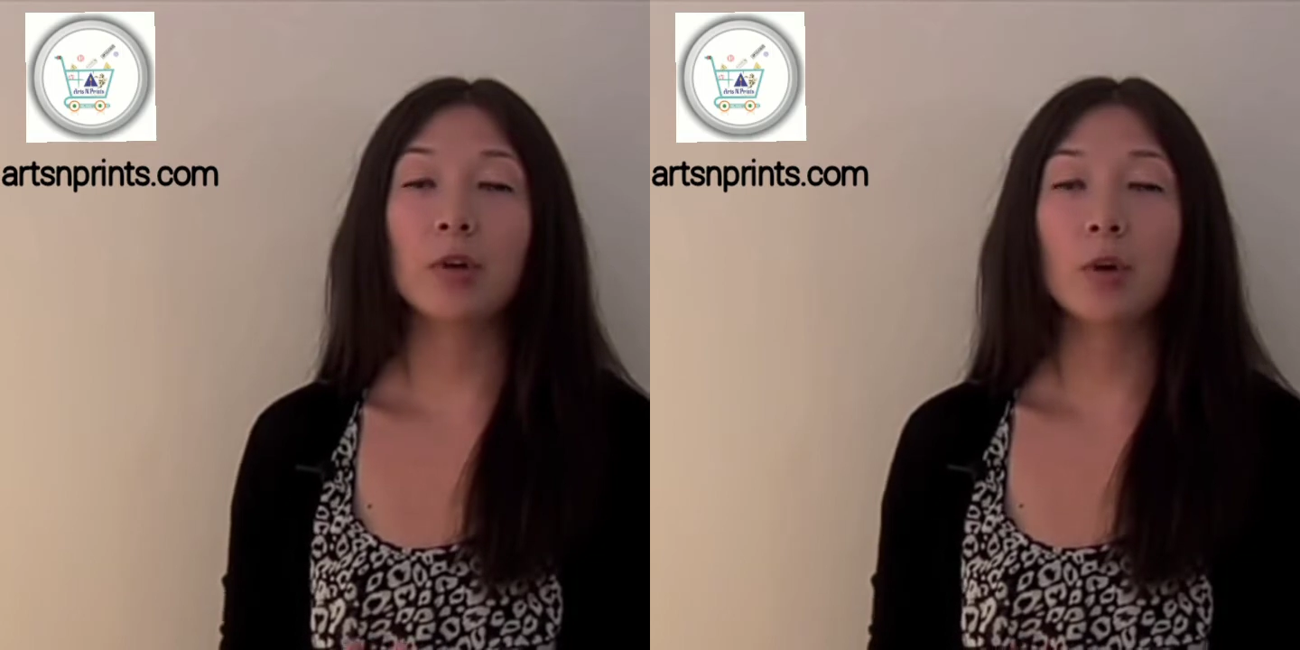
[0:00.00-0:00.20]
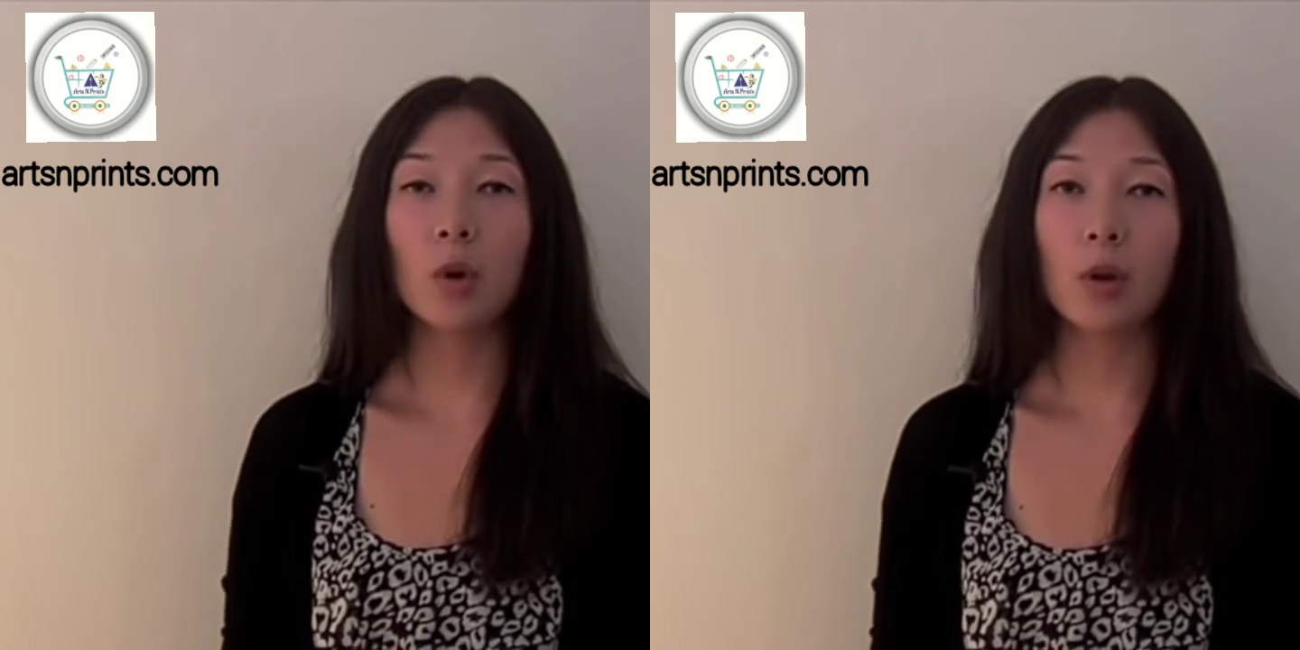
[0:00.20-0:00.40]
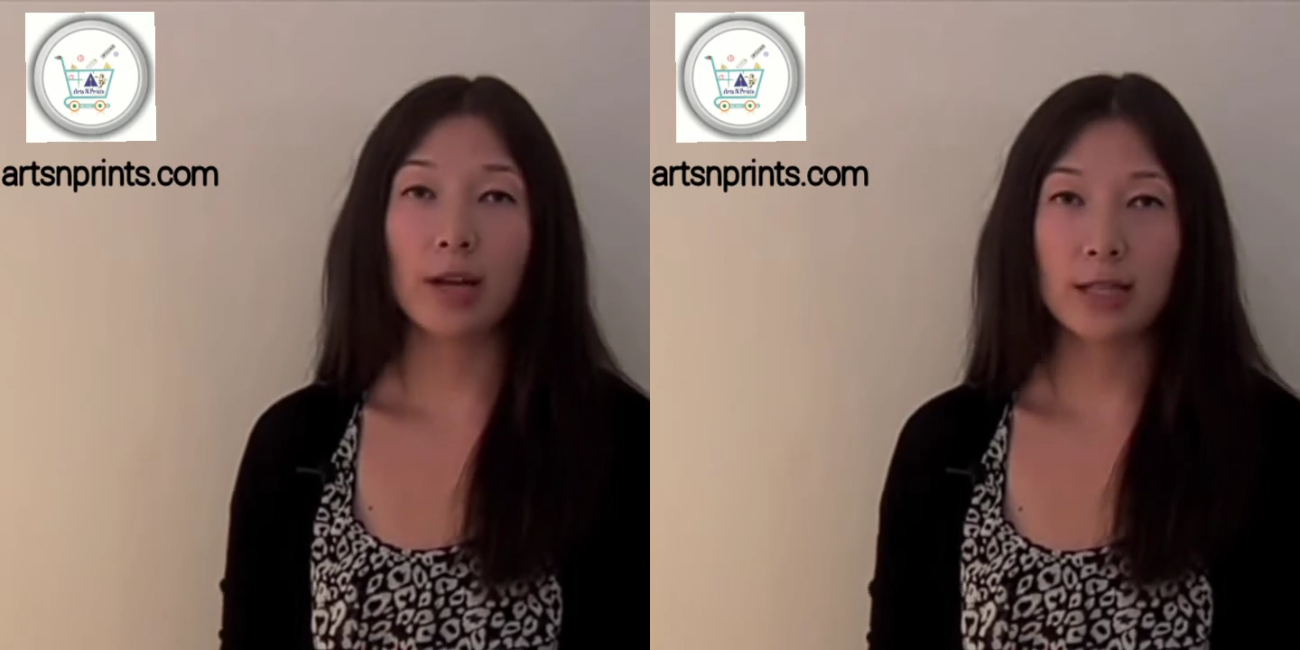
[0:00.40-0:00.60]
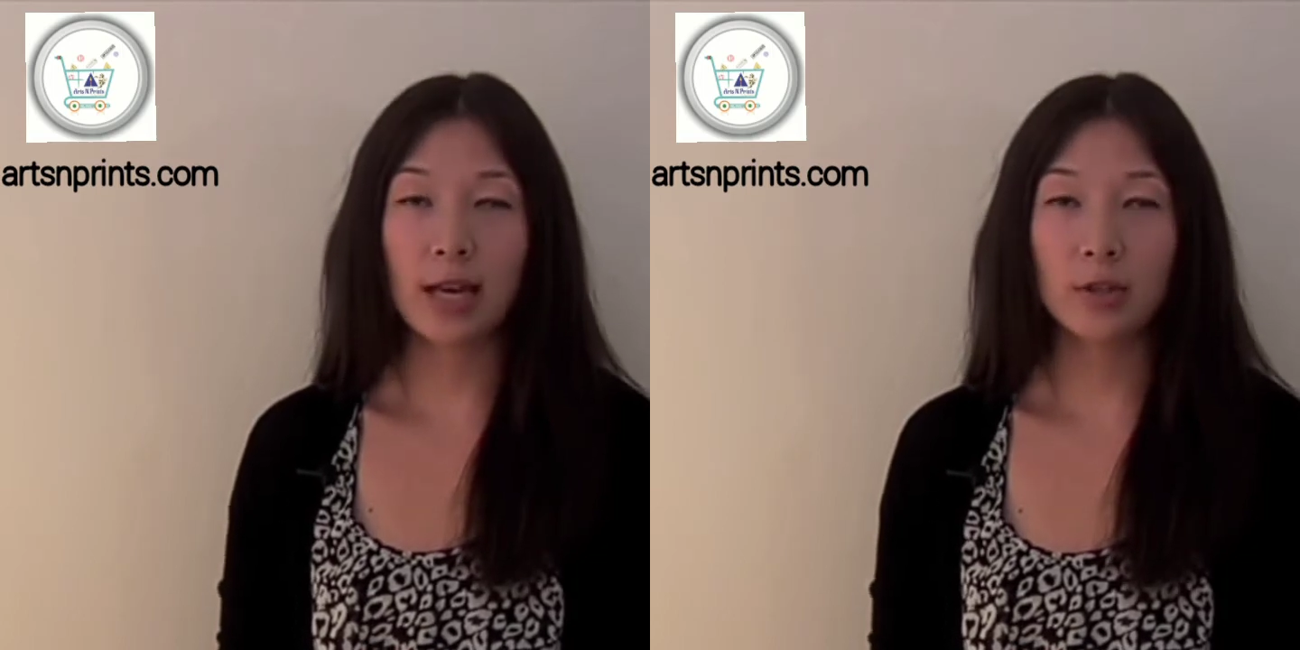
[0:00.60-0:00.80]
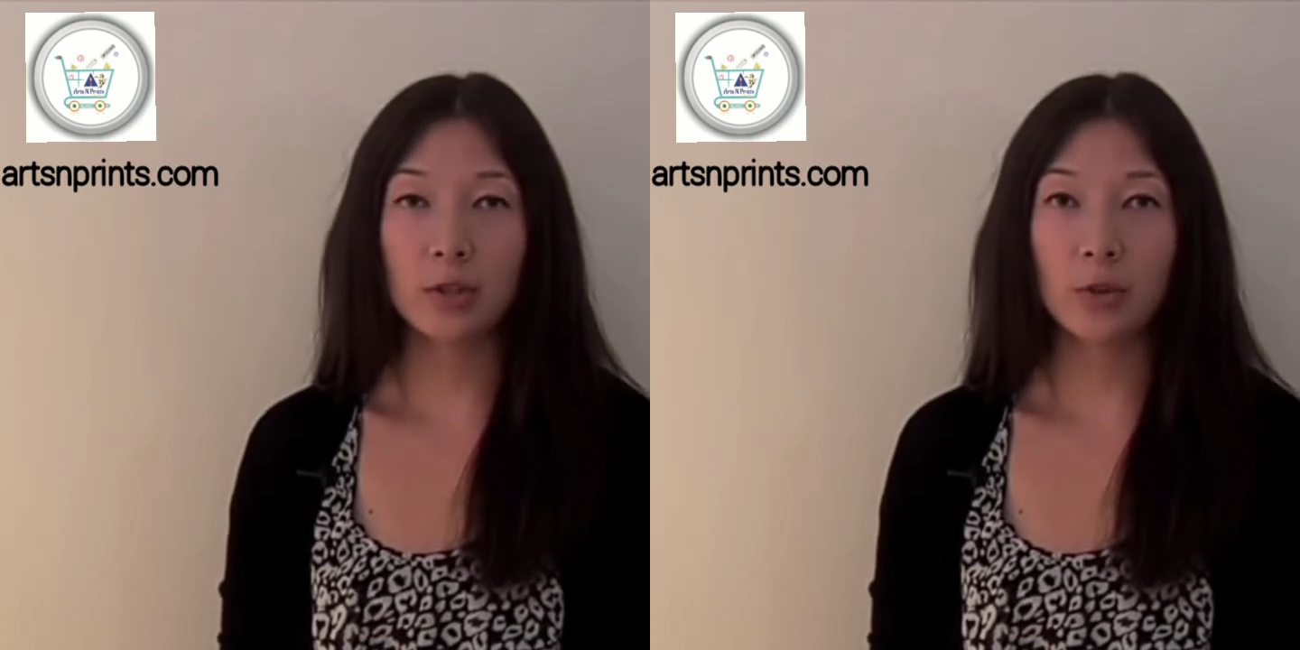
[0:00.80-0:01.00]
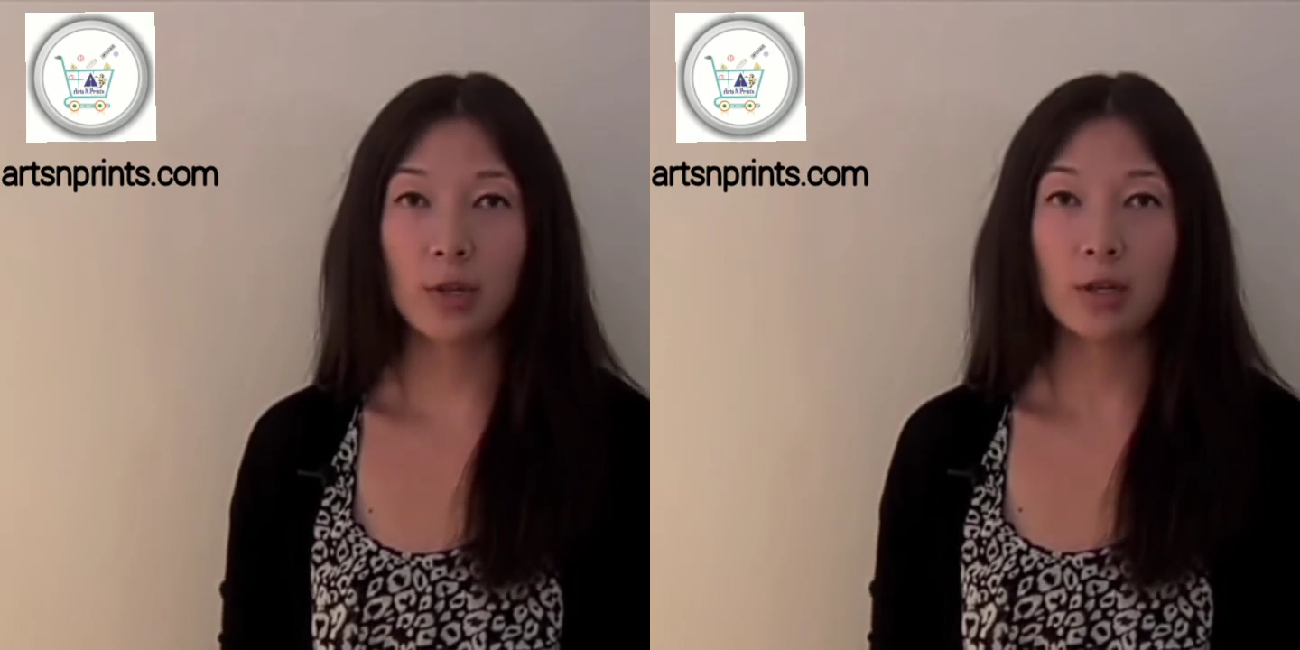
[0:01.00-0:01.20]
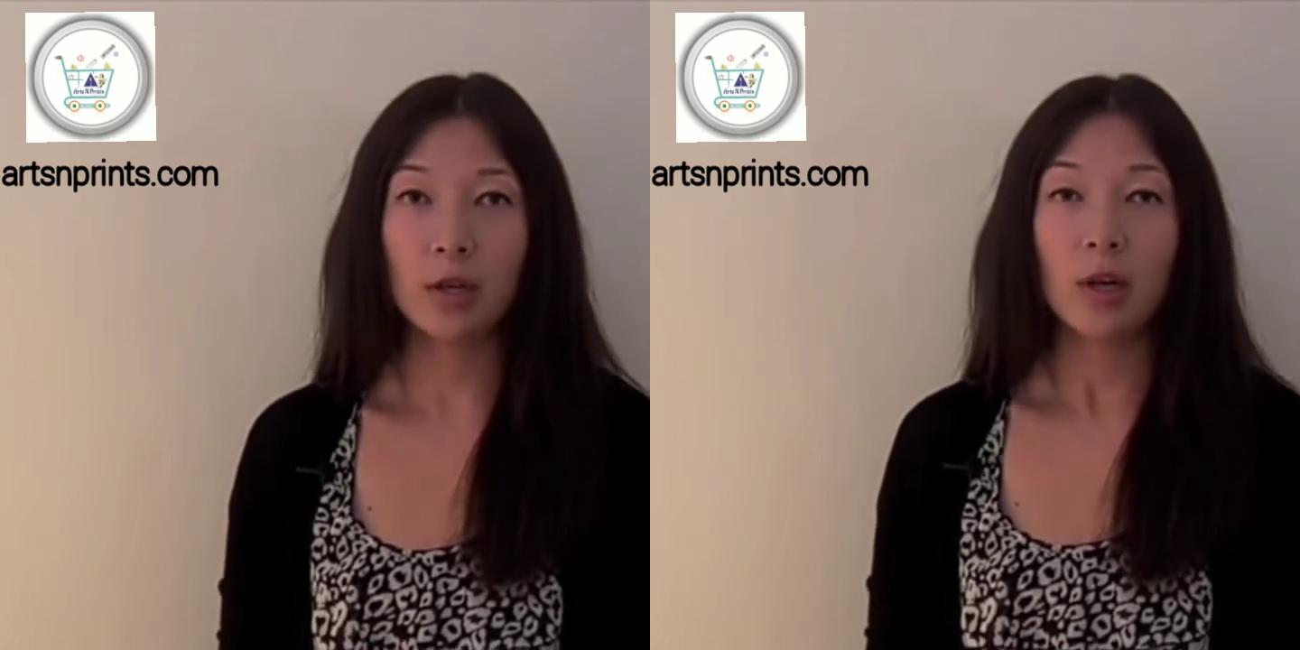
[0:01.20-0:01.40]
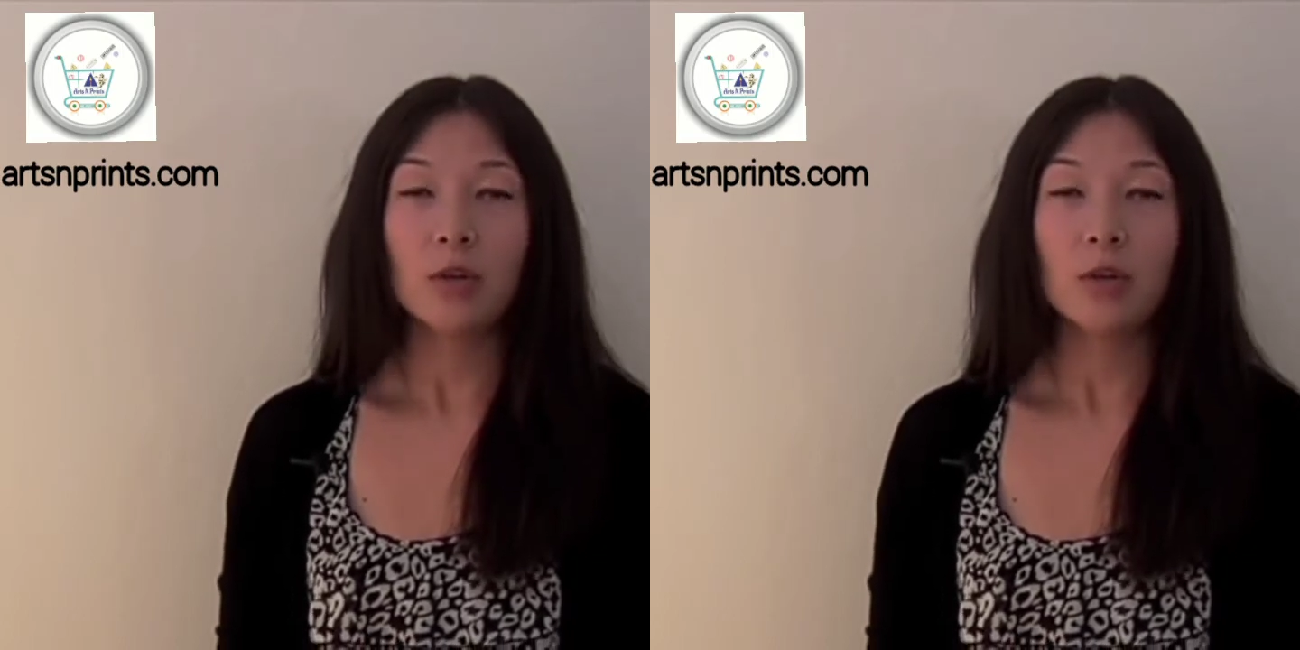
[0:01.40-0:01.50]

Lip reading: a goal attached to it.